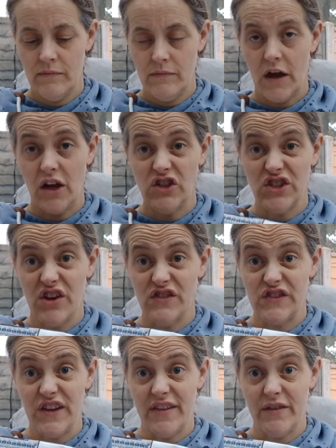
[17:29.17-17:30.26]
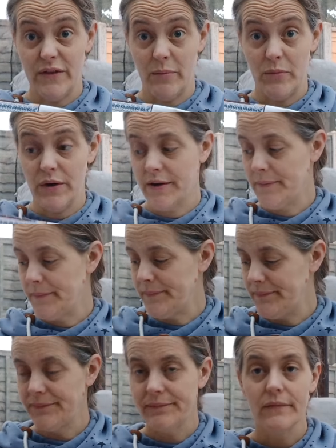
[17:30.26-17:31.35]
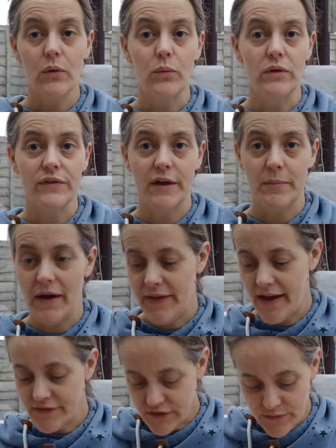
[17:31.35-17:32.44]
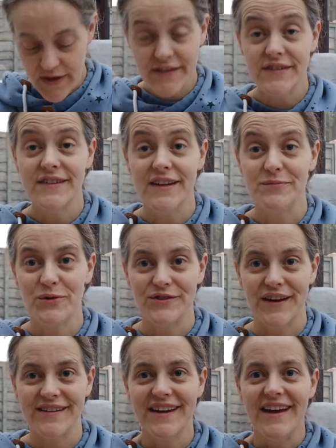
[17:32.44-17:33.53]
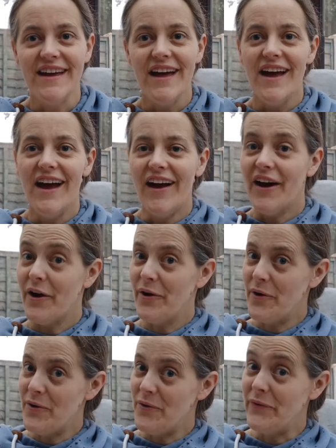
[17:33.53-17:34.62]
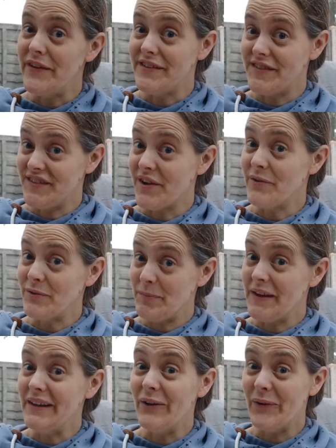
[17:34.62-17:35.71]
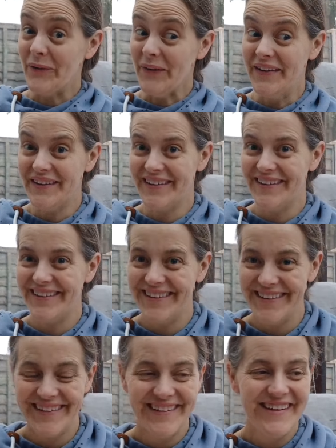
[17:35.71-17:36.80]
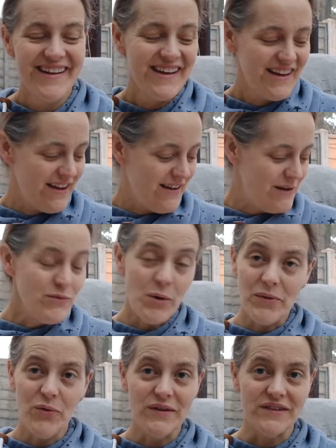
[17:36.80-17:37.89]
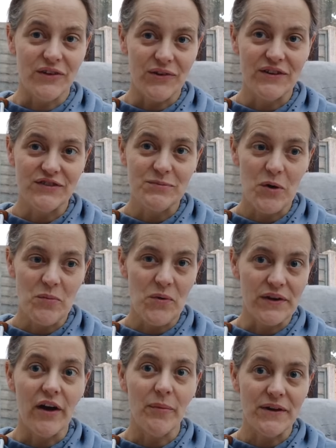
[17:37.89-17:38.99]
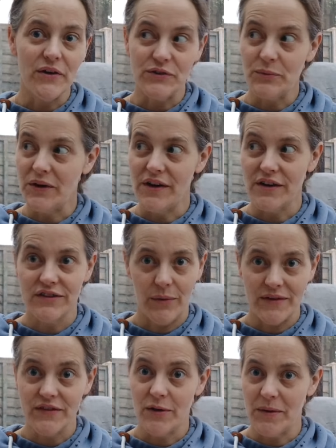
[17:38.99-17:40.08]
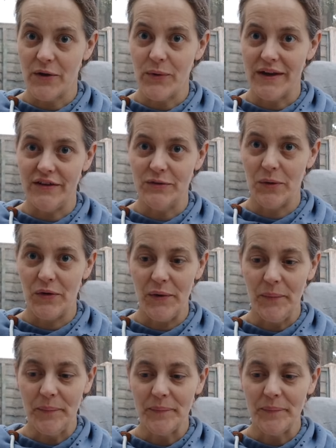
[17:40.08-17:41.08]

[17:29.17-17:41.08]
I just can't stand the fabric. We'll think about that. So here's today's project. Oh, this is going to be long. Won't be always long because tomorrow morning I'll be going to work, so it's going to be a quickie tomorrow.